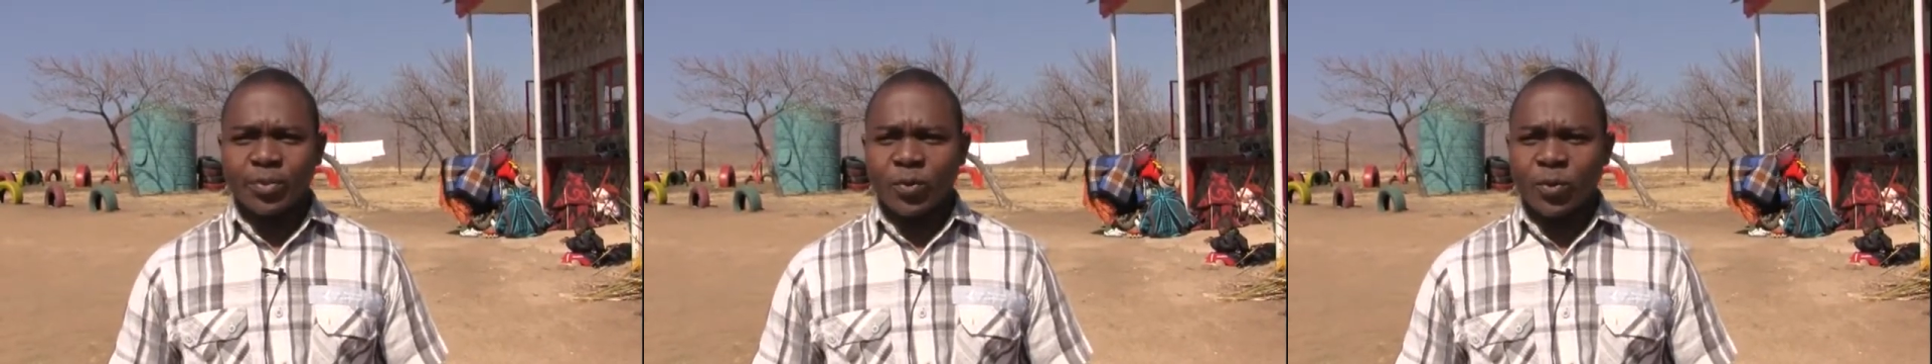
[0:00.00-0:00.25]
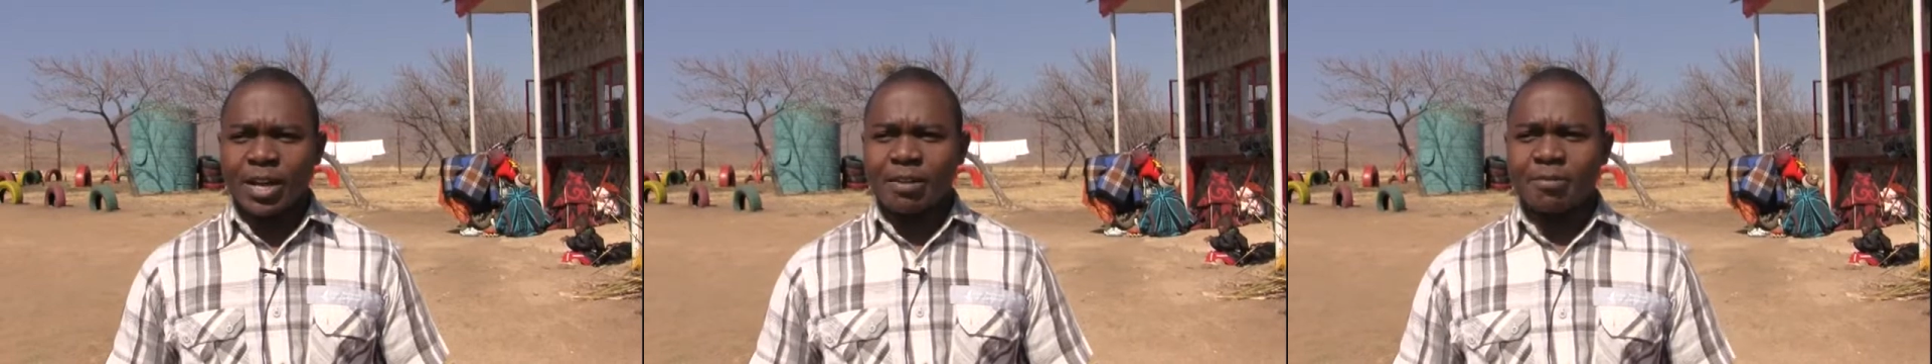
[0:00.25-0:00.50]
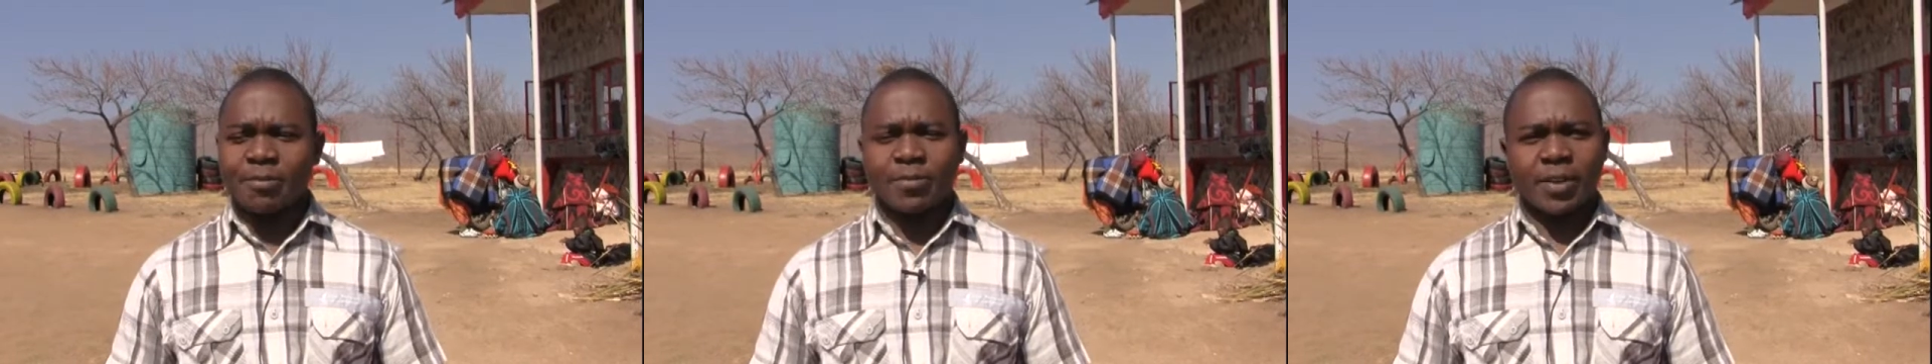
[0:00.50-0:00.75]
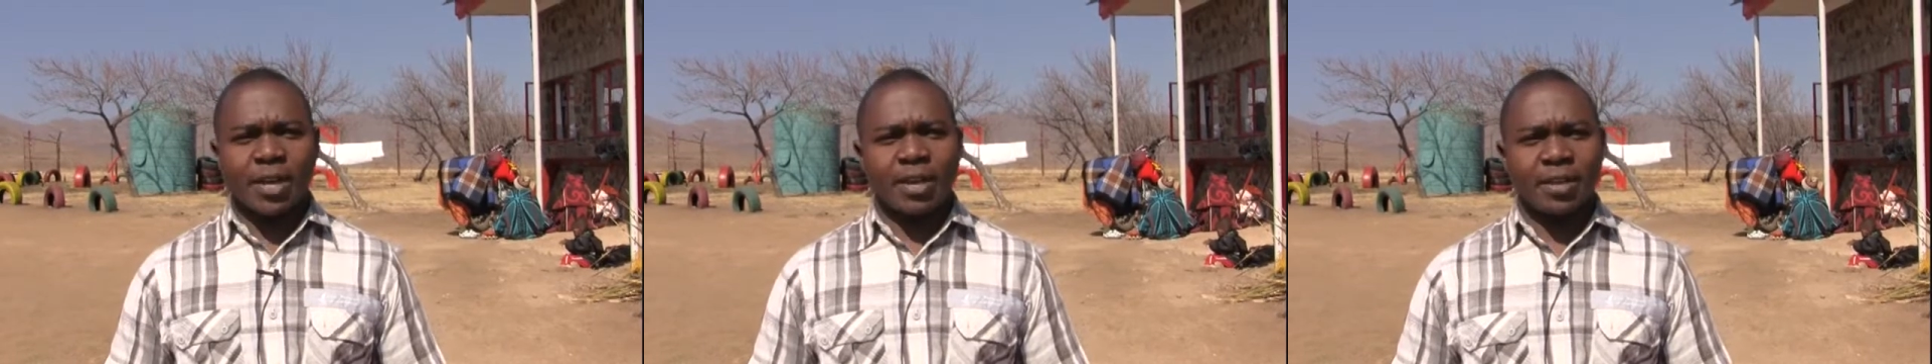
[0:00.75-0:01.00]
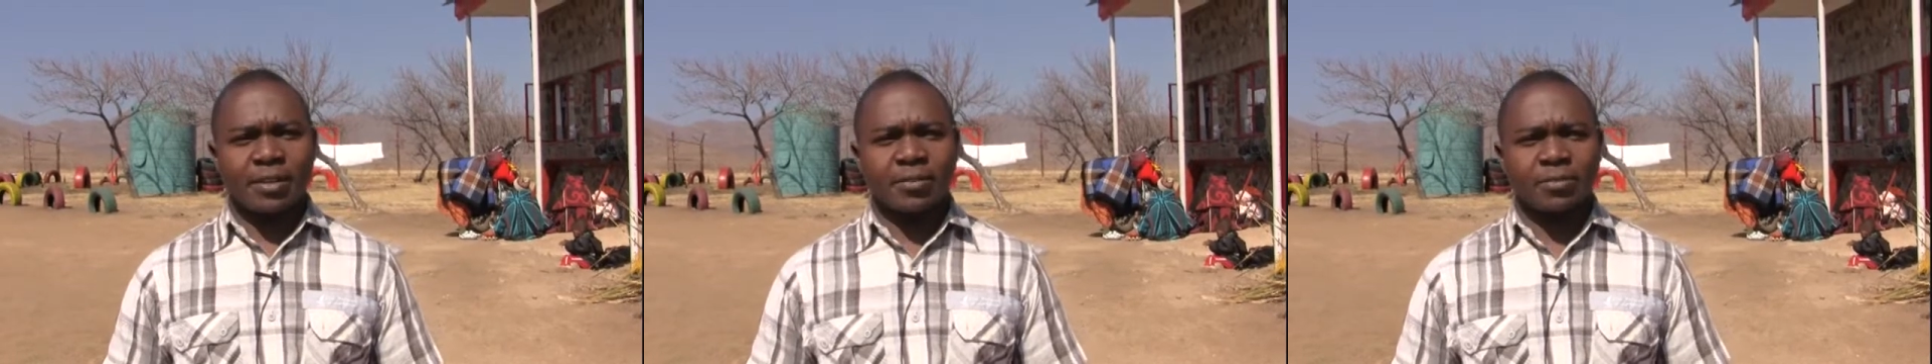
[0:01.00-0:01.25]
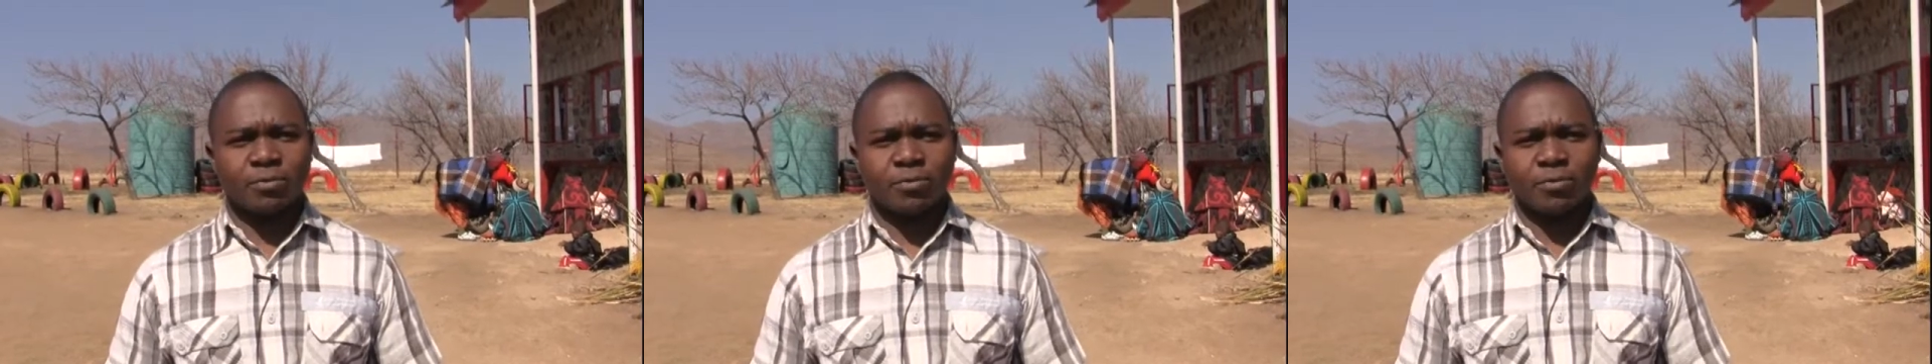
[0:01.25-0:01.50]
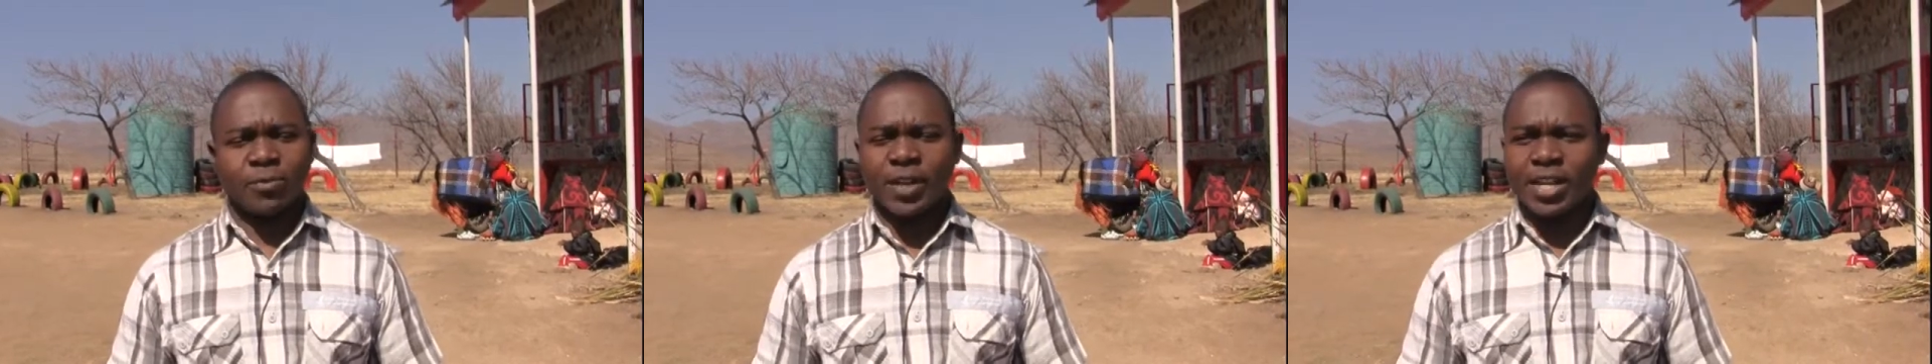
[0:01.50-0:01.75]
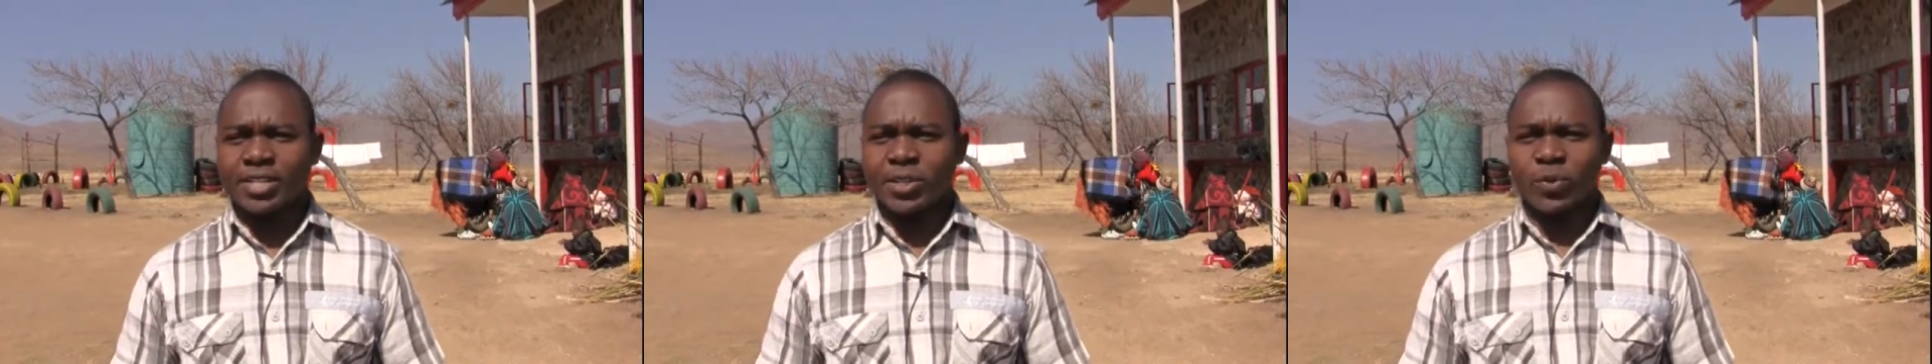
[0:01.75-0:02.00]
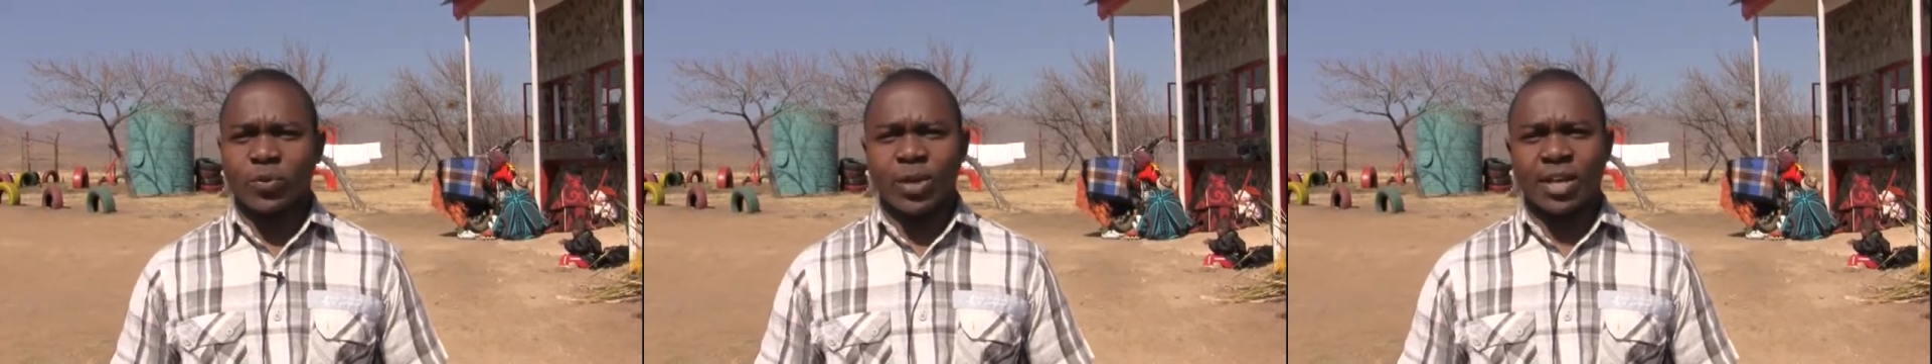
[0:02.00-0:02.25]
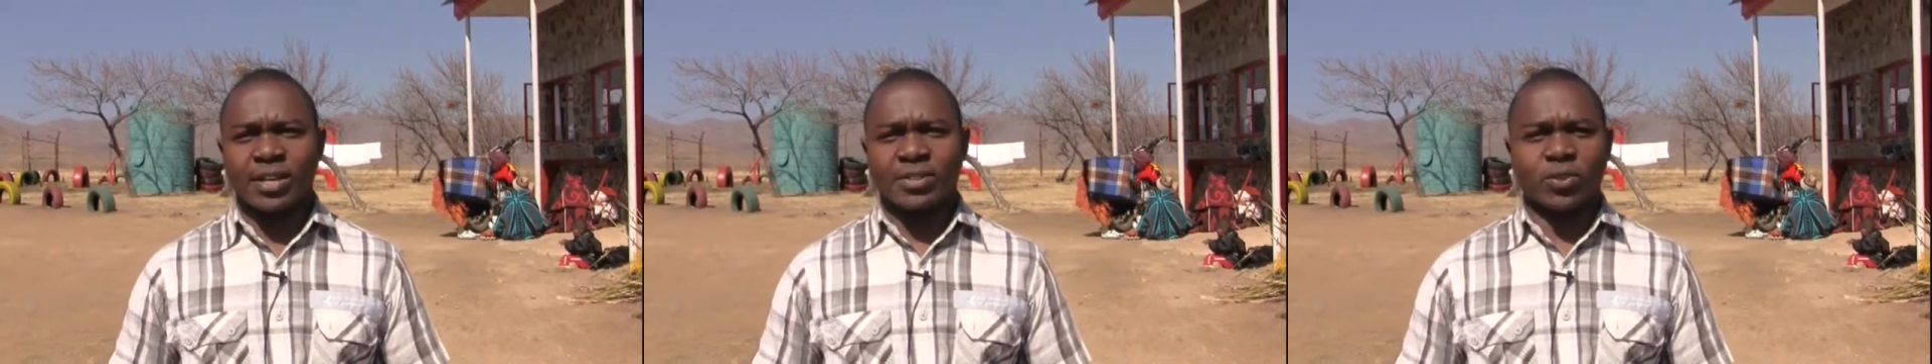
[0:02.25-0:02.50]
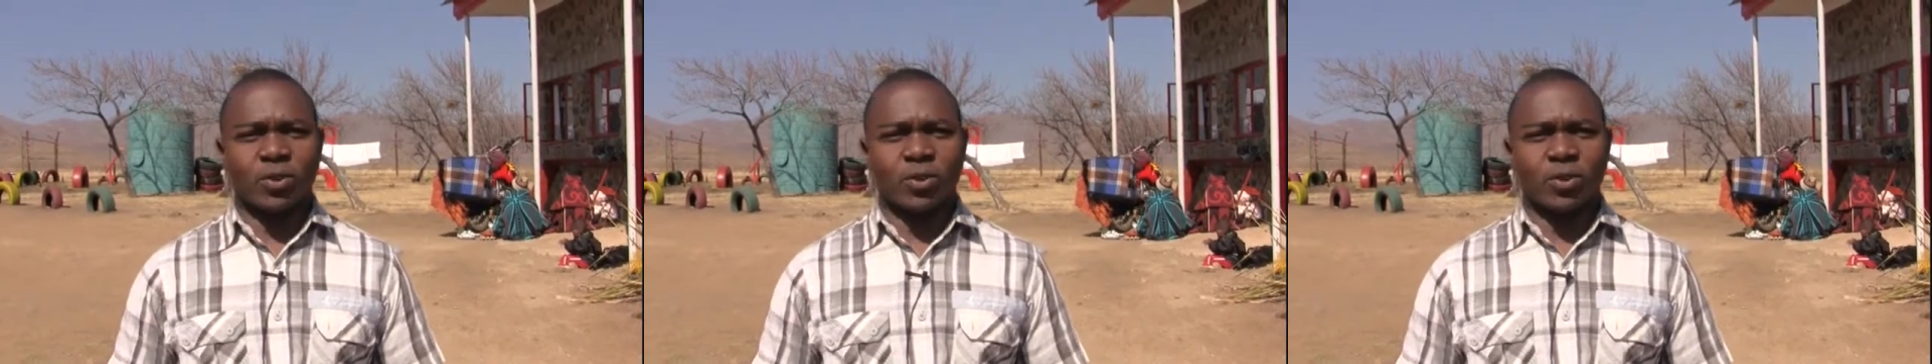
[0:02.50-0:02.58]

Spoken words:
We have village health workers,